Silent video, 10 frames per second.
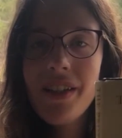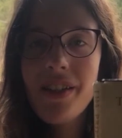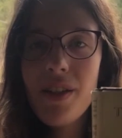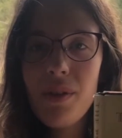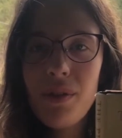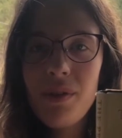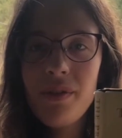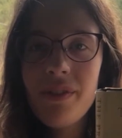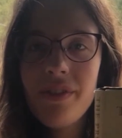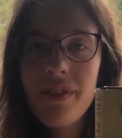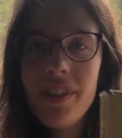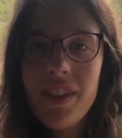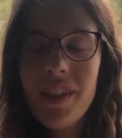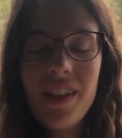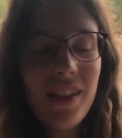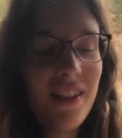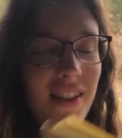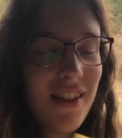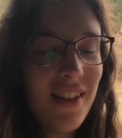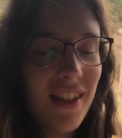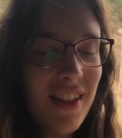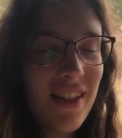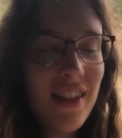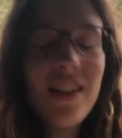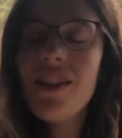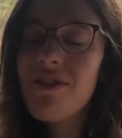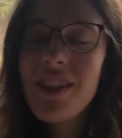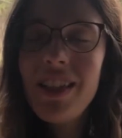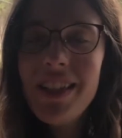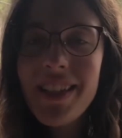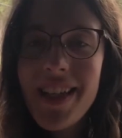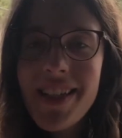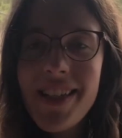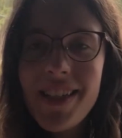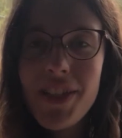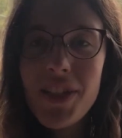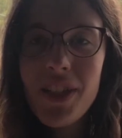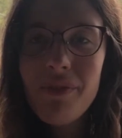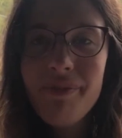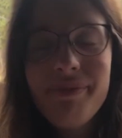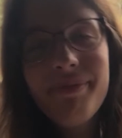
So it's really a nice addition.